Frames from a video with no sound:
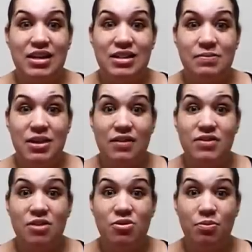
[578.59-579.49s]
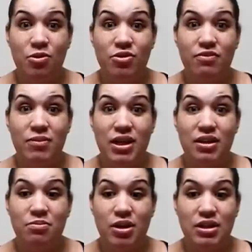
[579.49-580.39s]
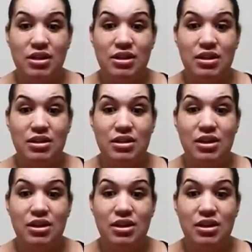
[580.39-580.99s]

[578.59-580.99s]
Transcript: it's something I've done with both of my pregnancies.